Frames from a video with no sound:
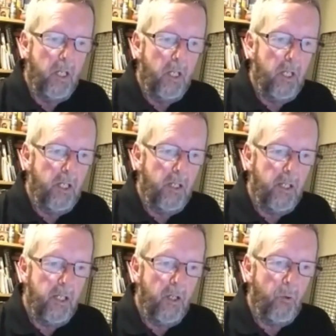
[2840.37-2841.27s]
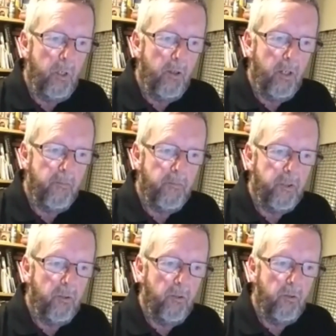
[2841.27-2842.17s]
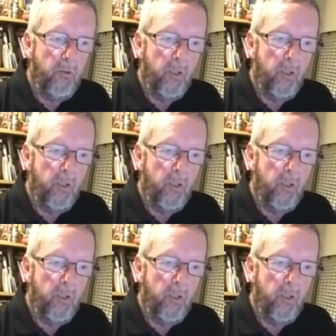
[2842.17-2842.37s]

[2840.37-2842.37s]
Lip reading: and now we're up to